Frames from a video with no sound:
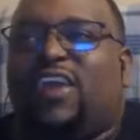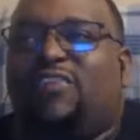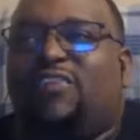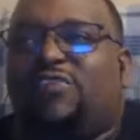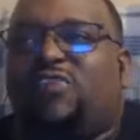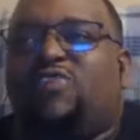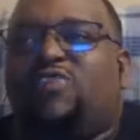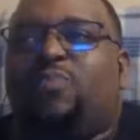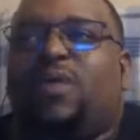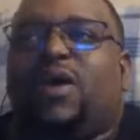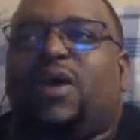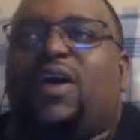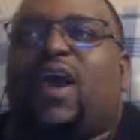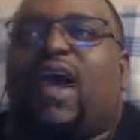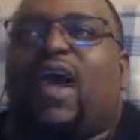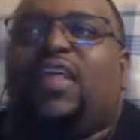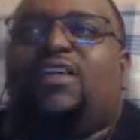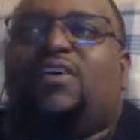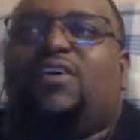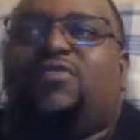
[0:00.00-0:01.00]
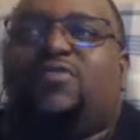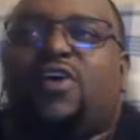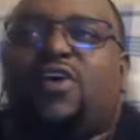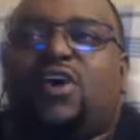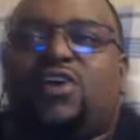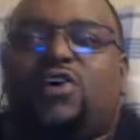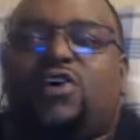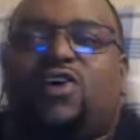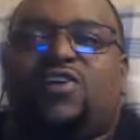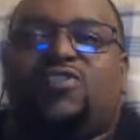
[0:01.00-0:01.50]
evenness, but kind of,
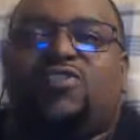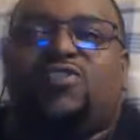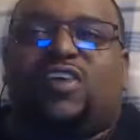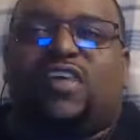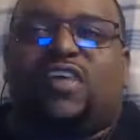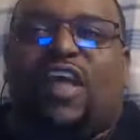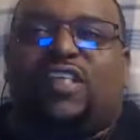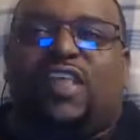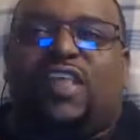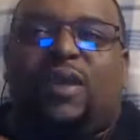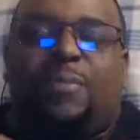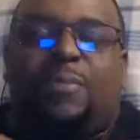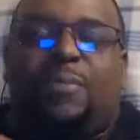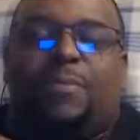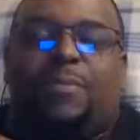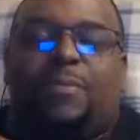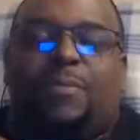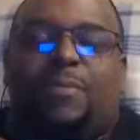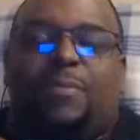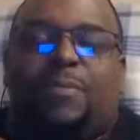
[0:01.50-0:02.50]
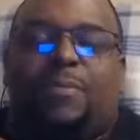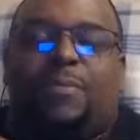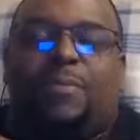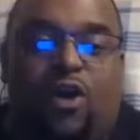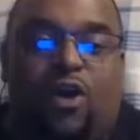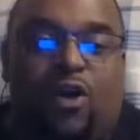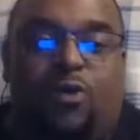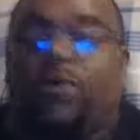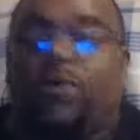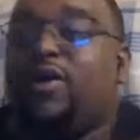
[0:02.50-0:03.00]
you can see that they both have
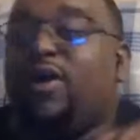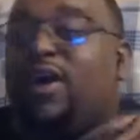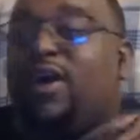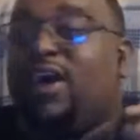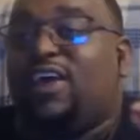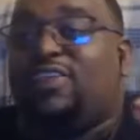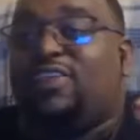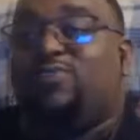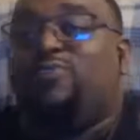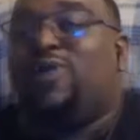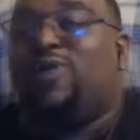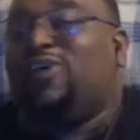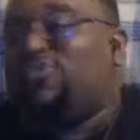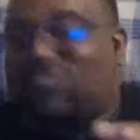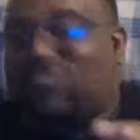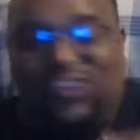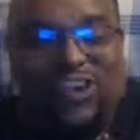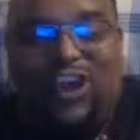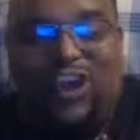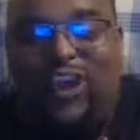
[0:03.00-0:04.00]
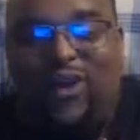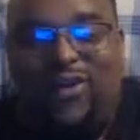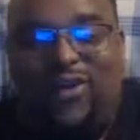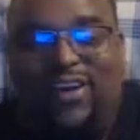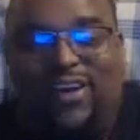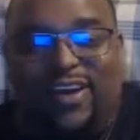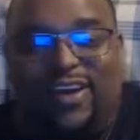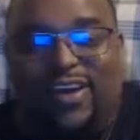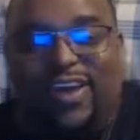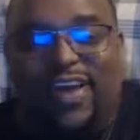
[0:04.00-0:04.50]
grown, especially
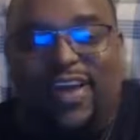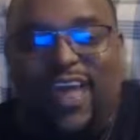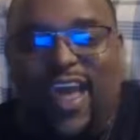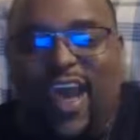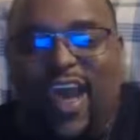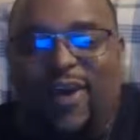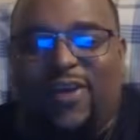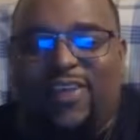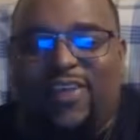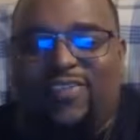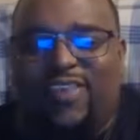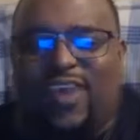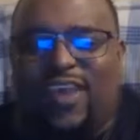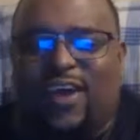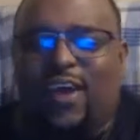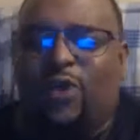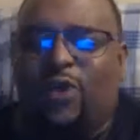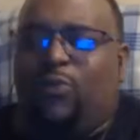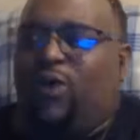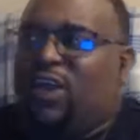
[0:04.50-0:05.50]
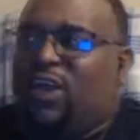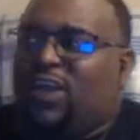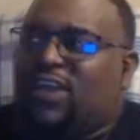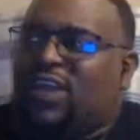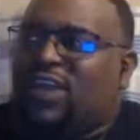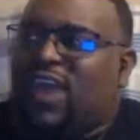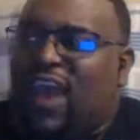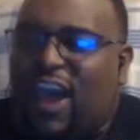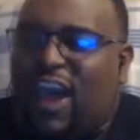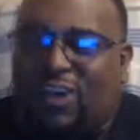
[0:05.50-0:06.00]
Arya. How he said,
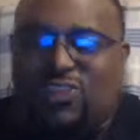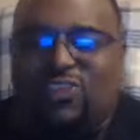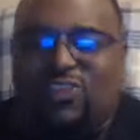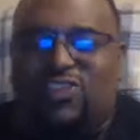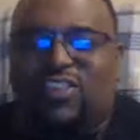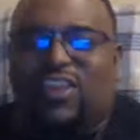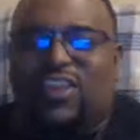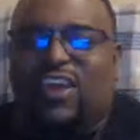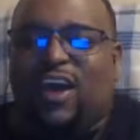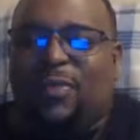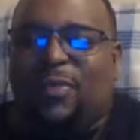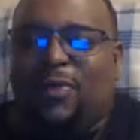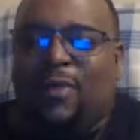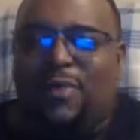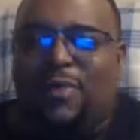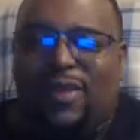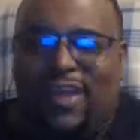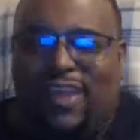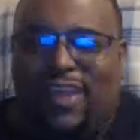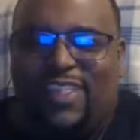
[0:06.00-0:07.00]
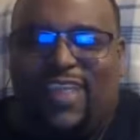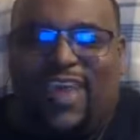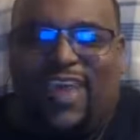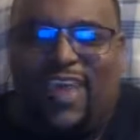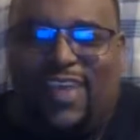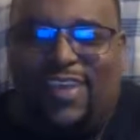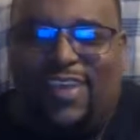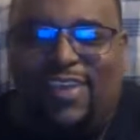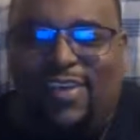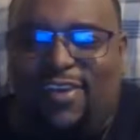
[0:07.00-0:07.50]
"Wait, how'd you sneak up on me like
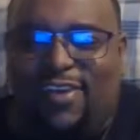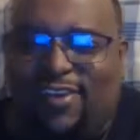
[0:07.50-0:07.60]
that?"